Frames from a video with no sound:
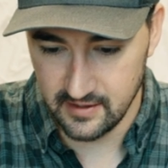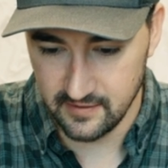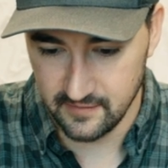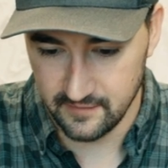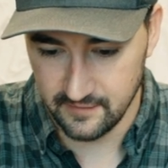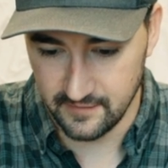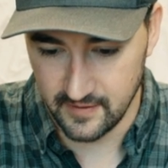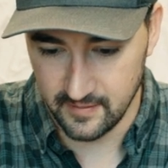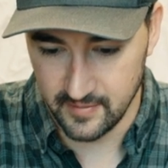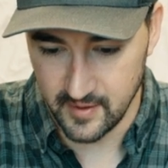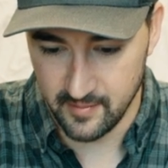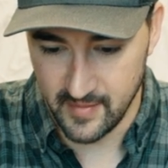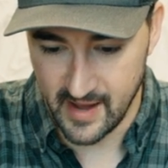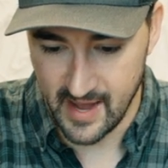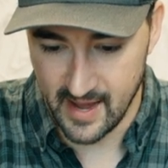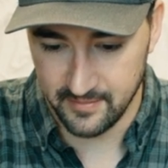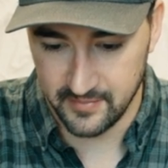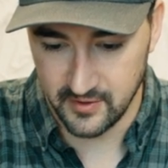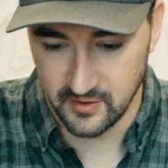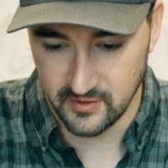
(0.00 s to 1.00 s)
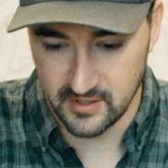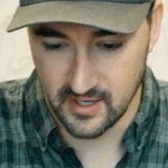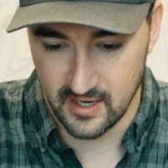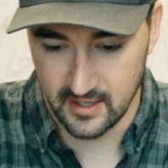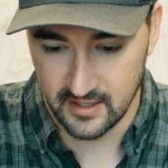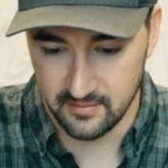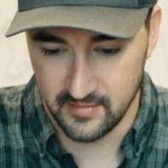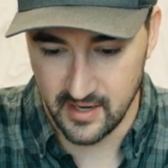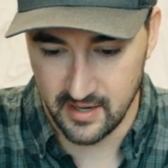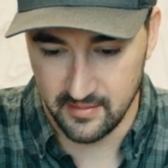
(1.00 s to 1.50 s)
from the map, you're
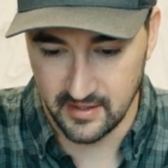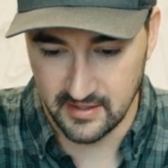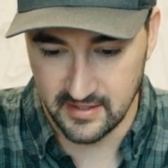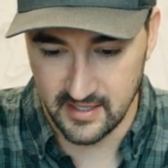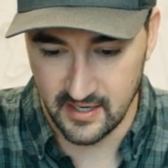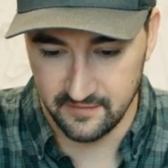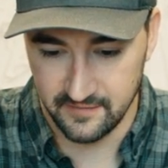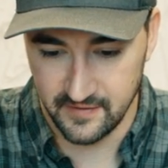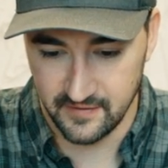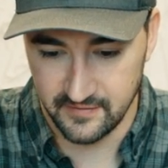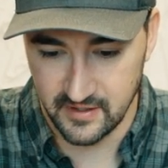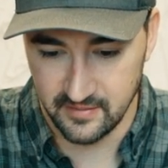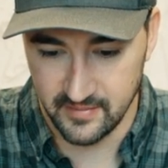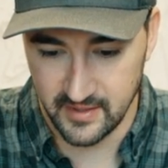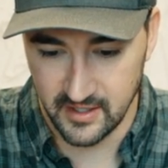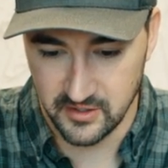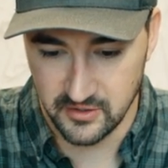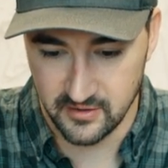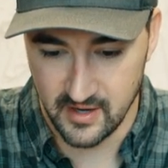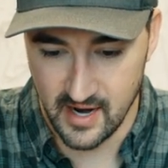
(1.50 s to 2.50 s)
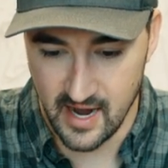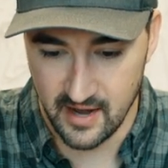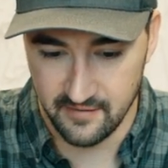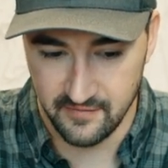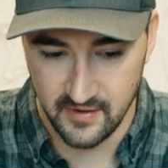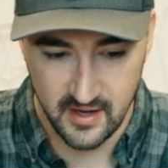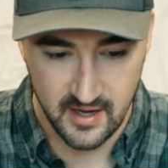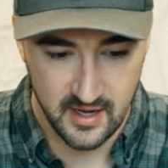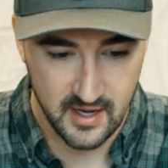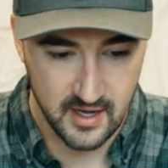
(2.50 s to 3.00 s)
talking maybe a 10-15 minute
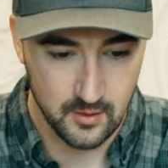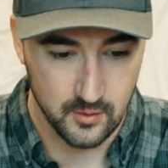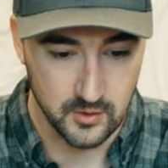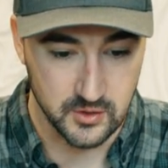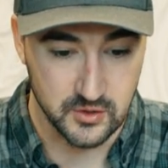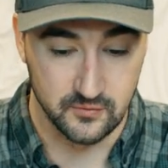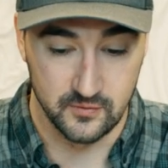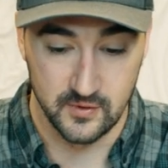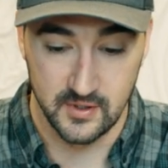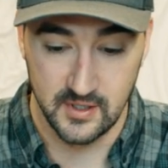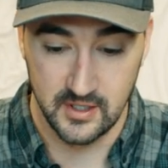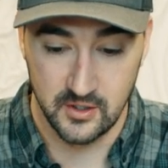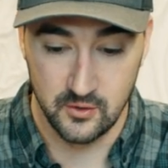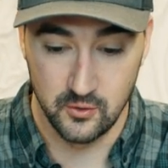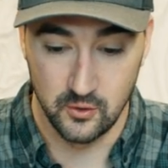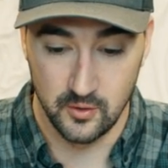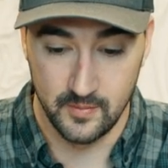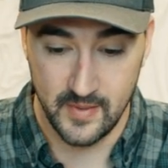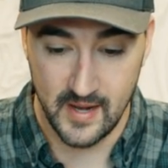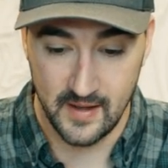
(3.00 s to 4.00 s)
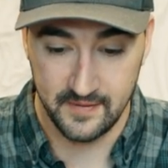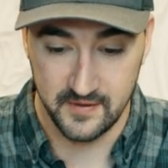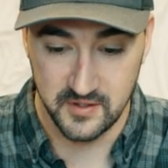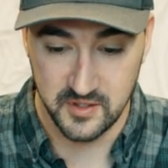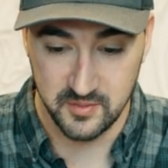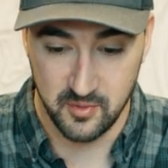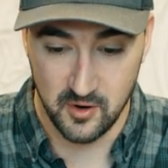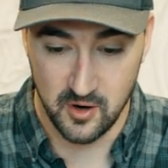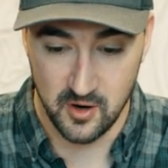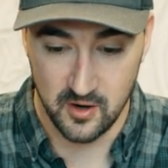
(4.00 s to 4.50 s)
drive. What's really cool about
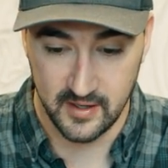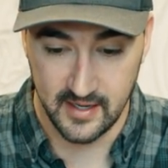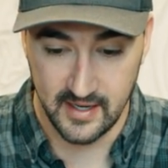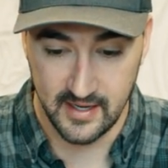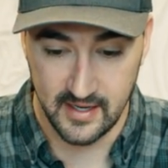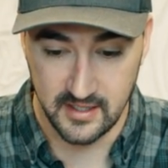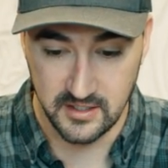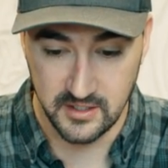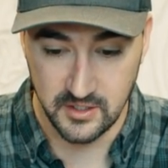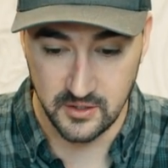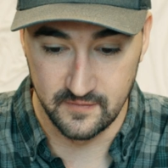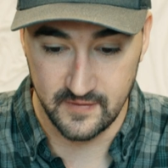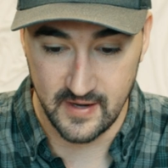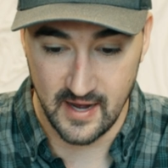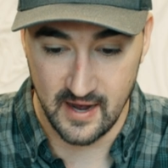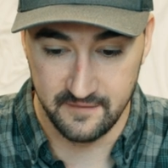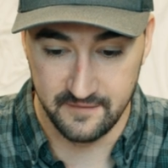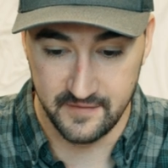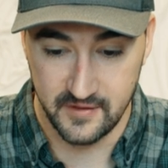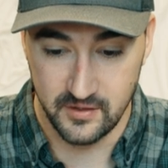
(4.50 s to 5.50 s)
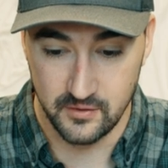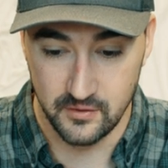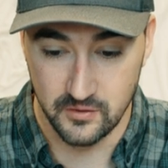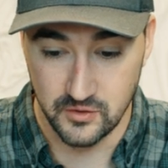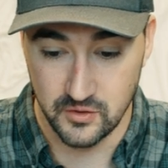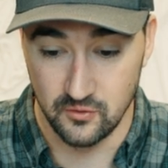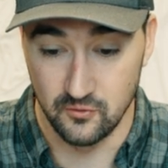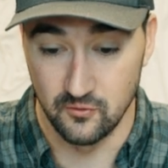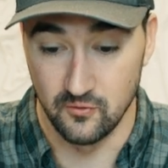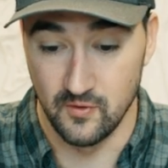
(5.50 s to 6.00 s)
this park is you've got
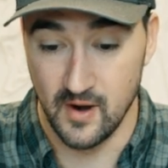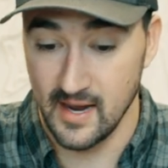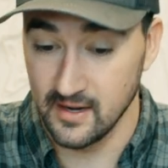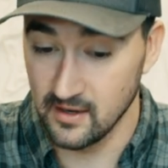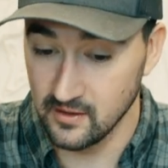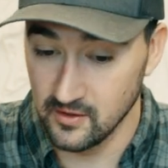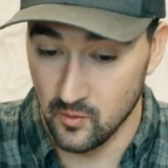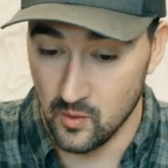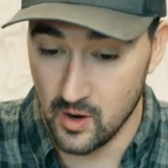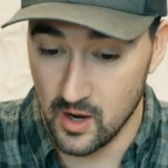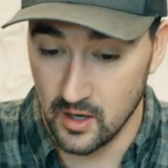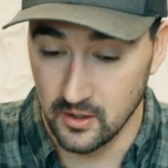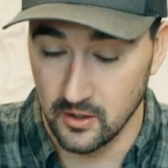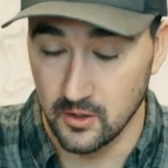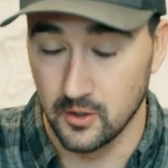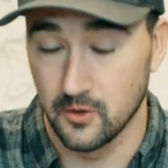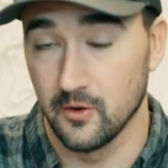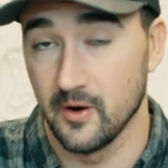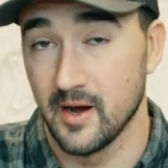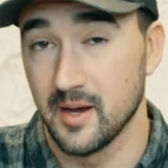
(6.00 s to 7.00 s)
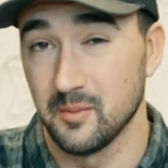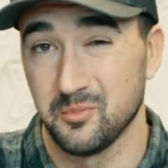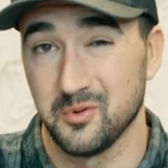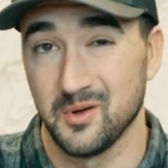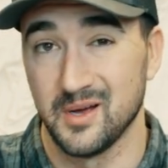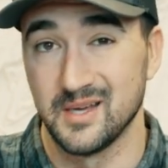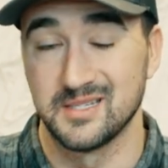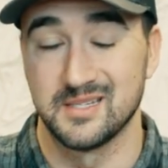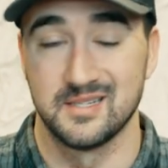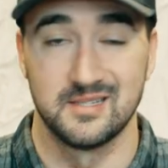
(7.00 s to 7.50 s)
views right on the water. Great
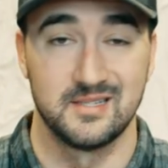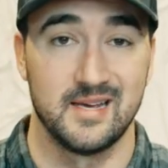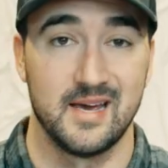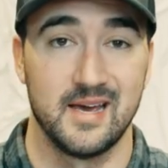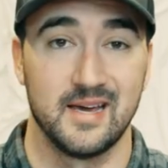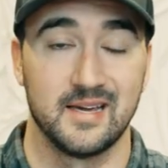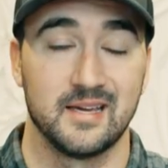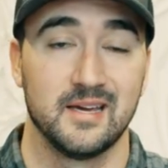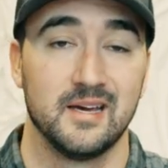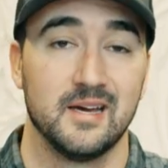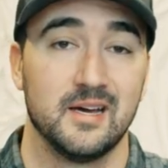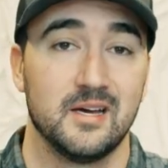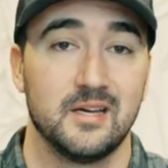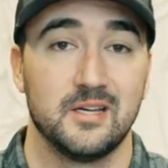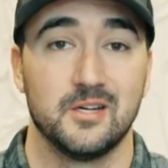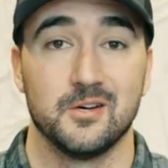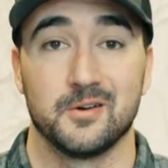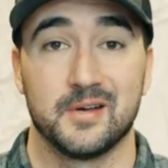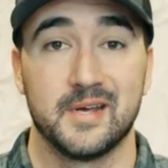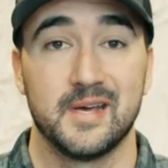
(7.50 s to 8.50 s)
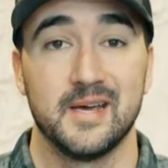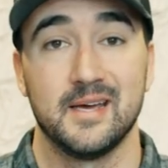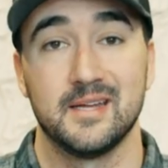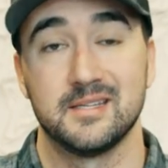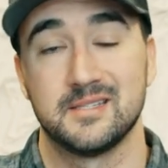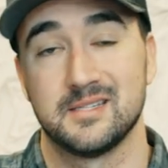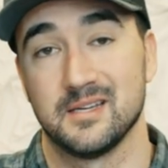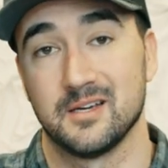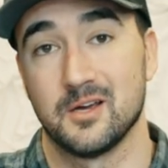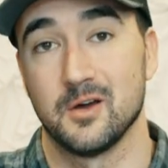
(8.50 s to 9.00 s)
place to take your
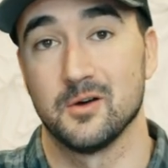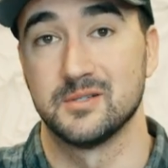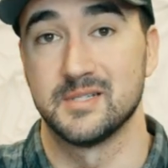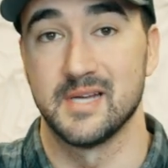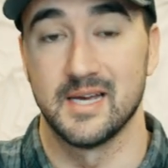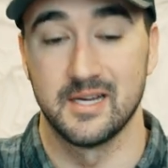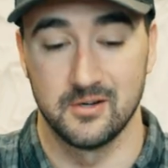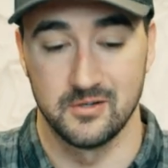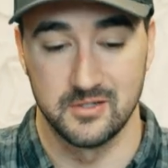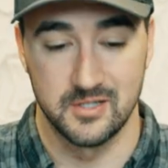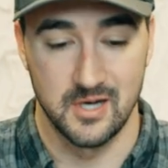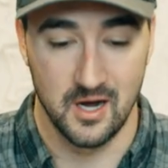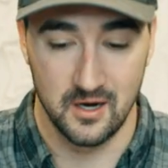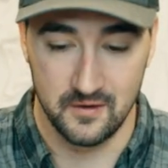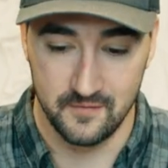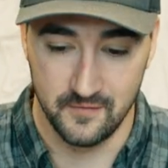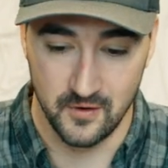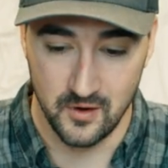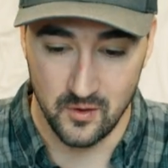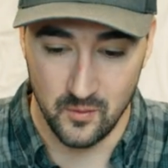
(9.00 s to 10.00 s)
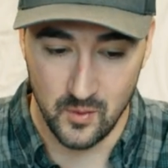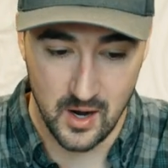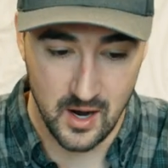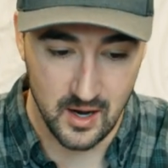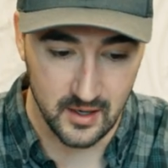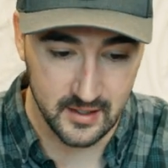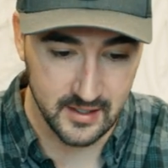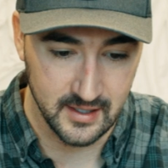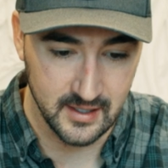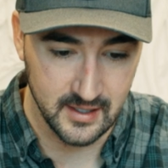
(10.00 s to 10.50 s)
kids, to go take your dog for a walk.